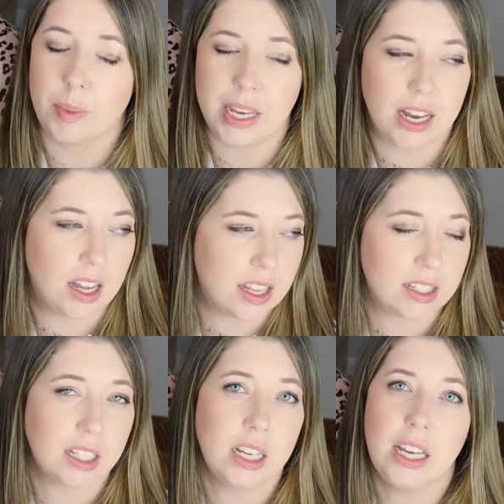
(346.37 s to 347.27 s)

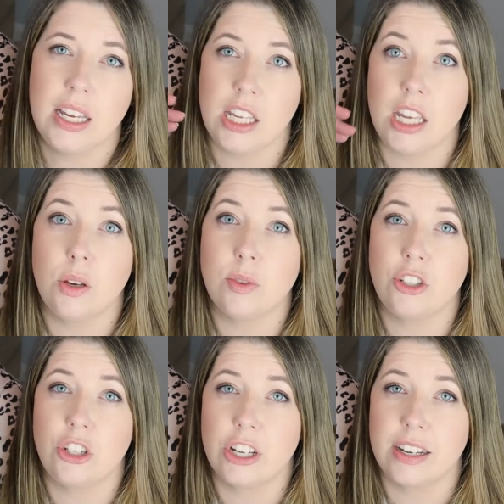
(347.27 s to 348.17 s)
because it
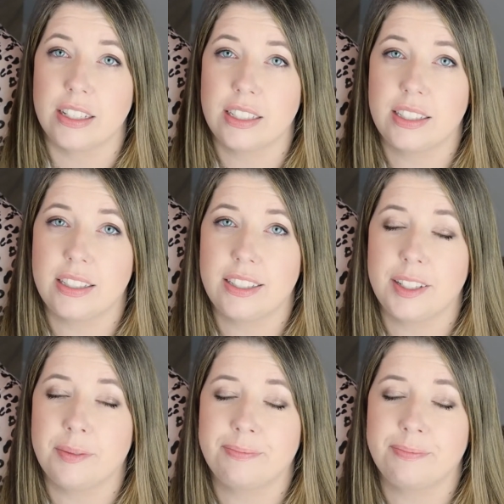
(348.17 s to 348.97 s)
was just...